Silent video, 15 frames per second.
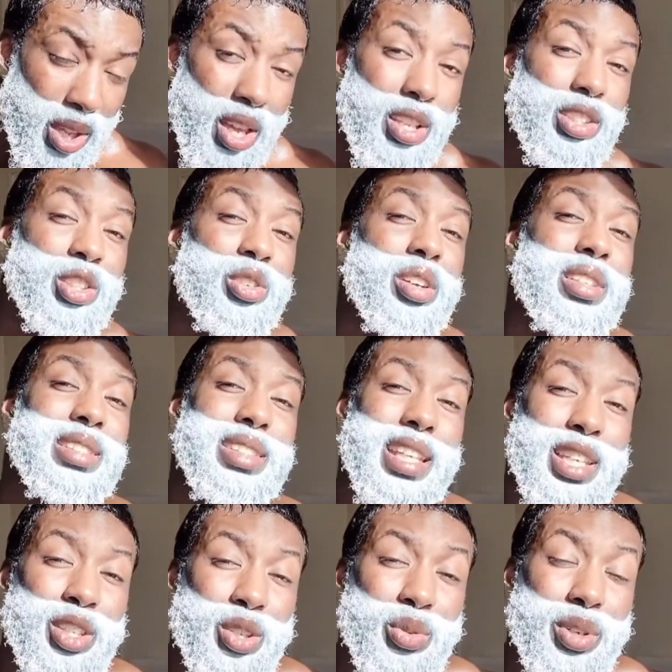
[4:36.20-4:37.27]
so you're
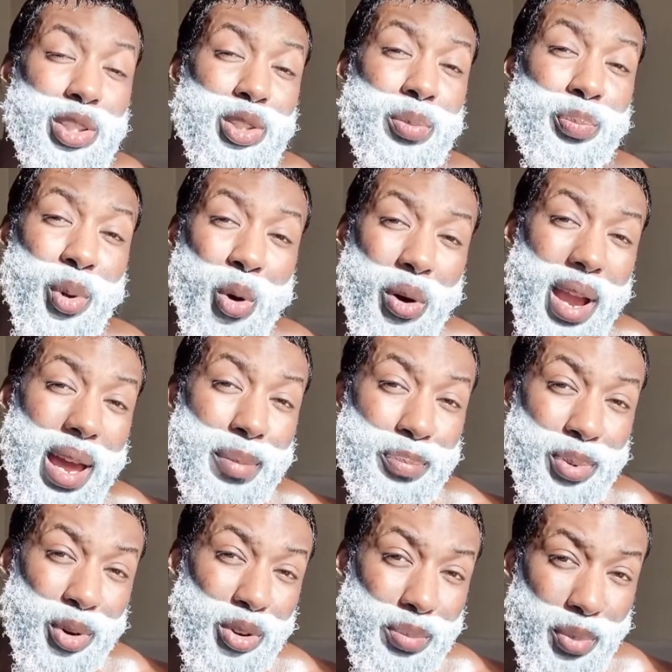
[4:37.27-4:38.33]
continuing to bulk and
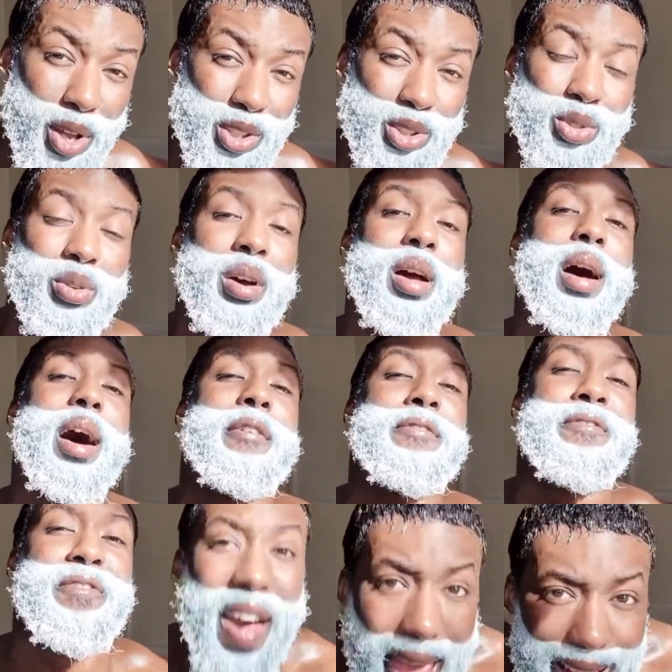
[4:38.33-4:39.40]
build muscle
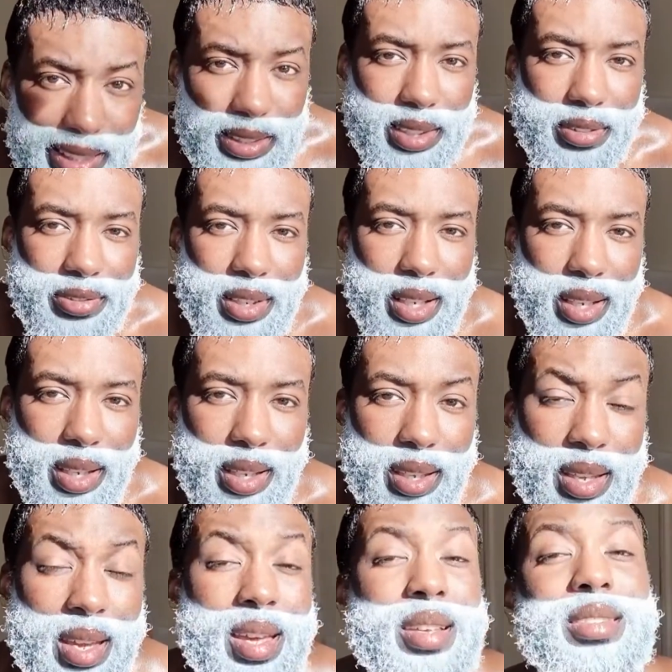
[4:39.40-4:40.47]
effectively.
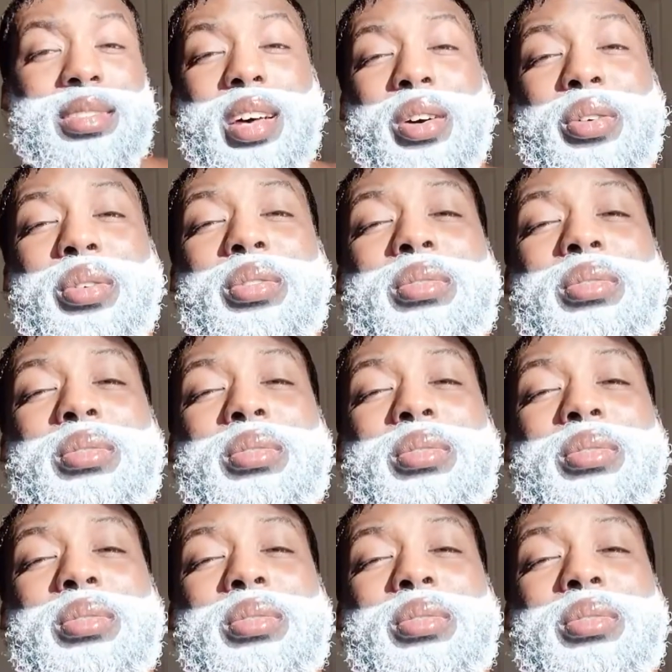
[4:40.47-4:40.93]
So